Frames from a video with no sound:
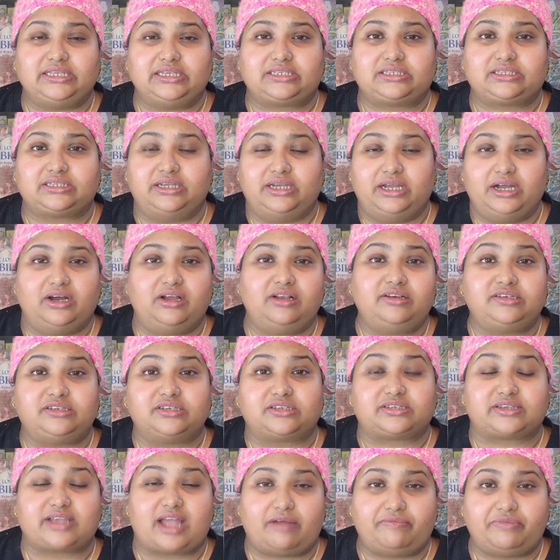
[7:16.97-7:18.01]
this girl
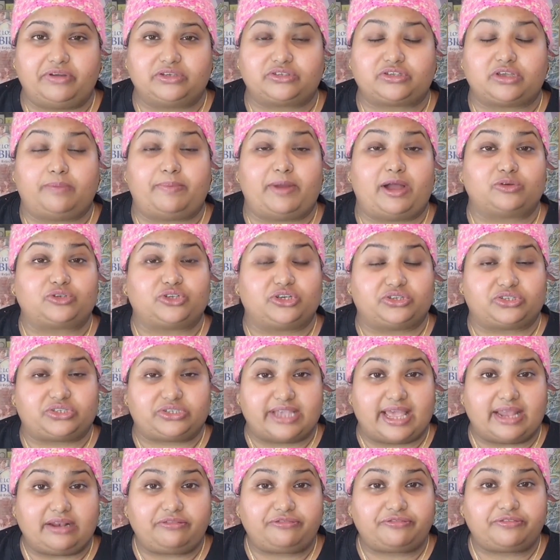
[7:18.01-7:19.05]
discovers about
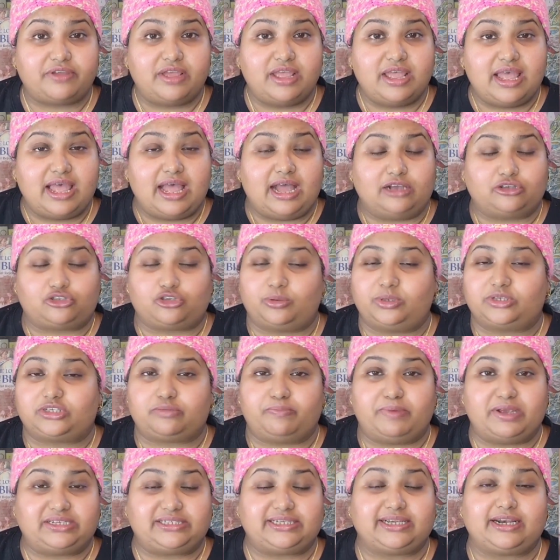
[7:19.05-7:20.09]
herself. So
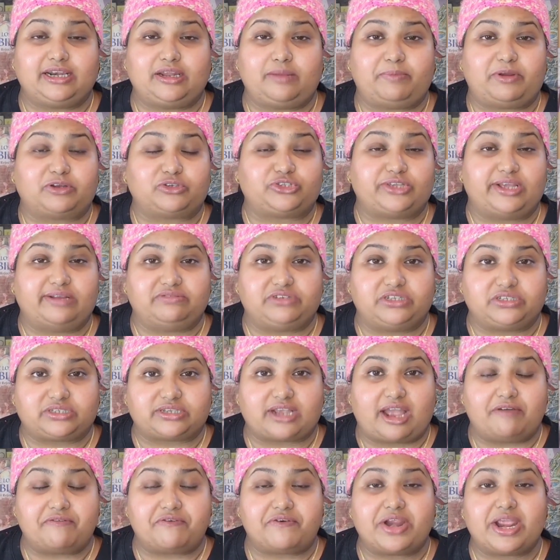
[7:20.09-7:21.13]
it's basically about
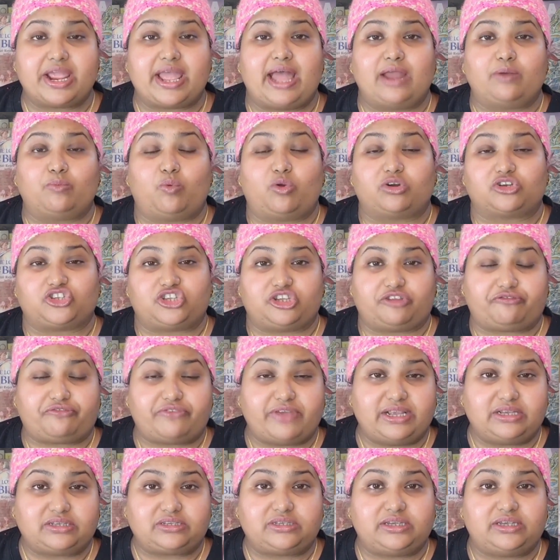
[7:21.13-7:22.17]
self-discovery and what she
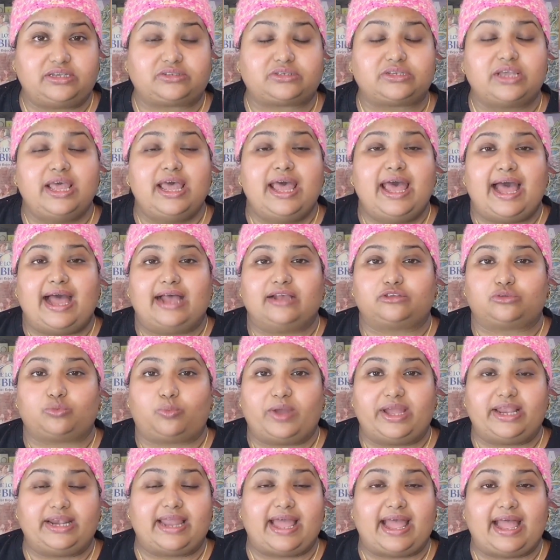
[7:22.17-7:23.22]
faces, as
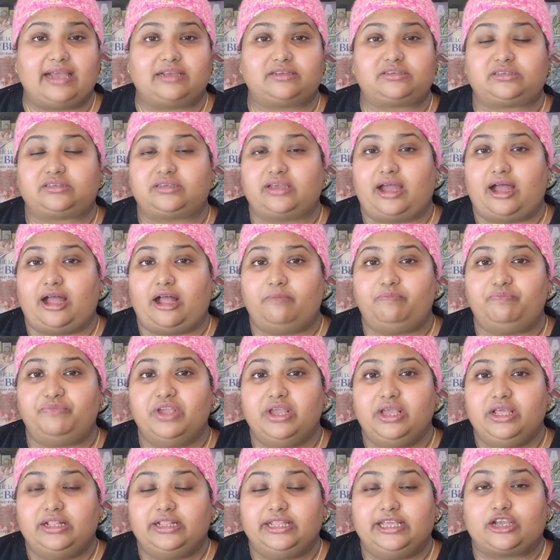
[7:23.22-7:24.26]
well as
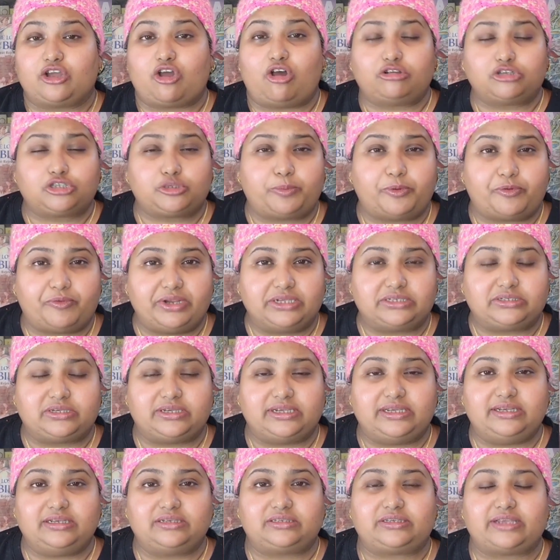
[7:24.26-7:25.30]
the
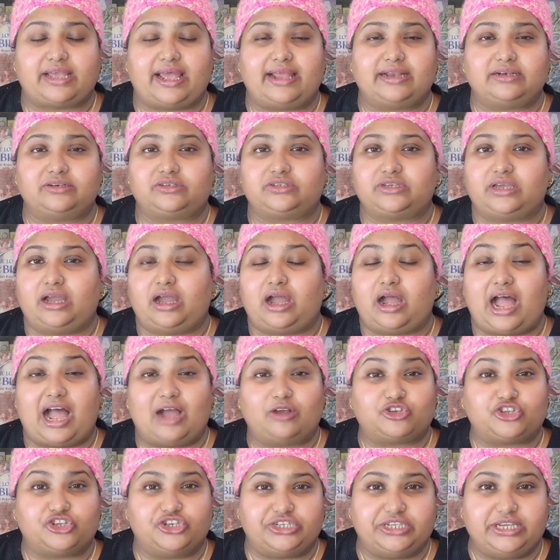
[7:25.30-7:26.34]
conspiracies and
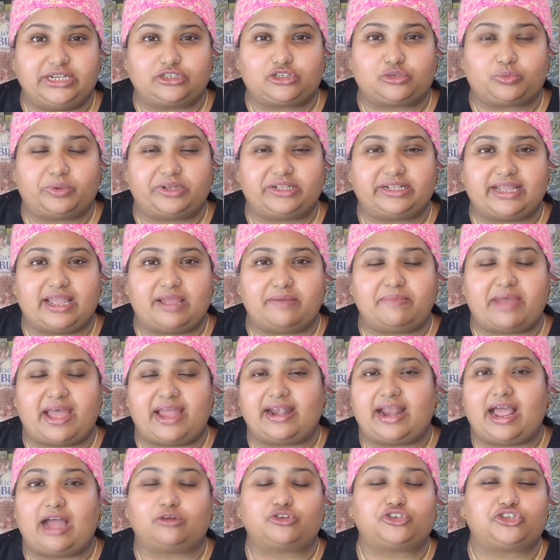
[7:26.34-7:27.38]
how she deals with them
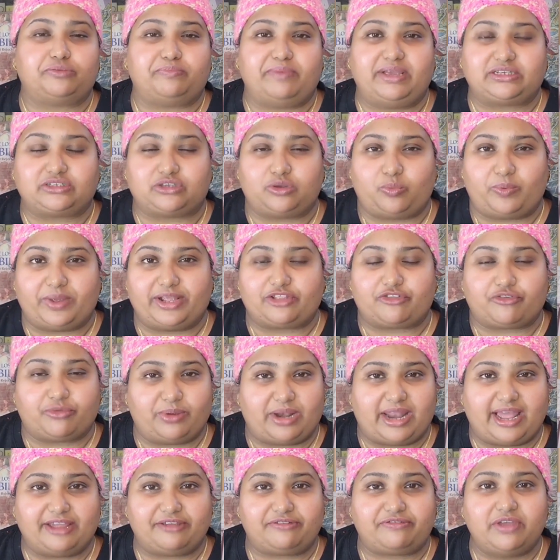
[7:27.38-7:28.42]
and how she makes her way
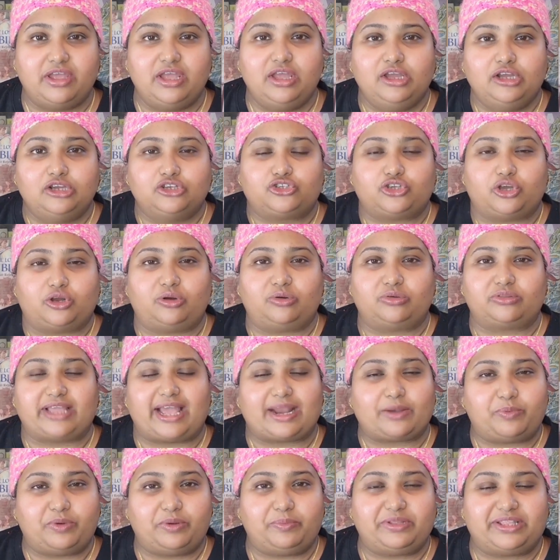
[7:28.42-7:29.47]
through life. So
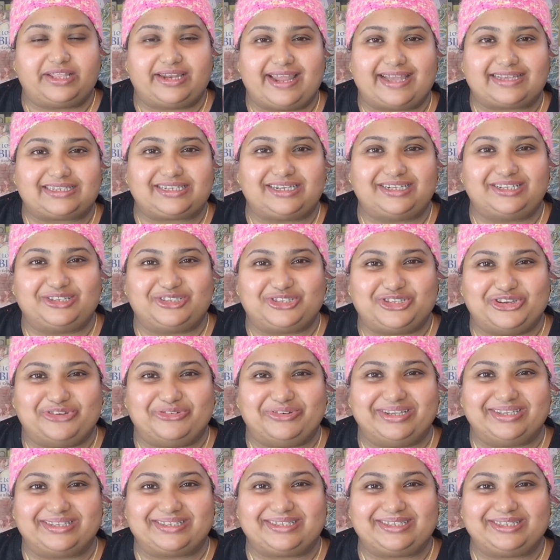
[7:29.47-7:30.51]
that will be the next in the
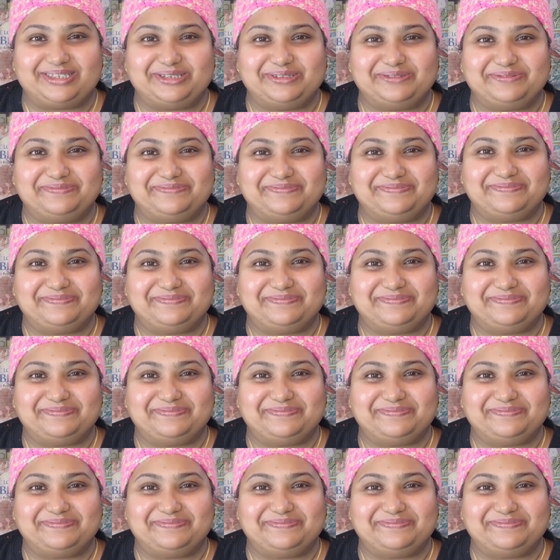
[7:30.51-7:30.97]
series.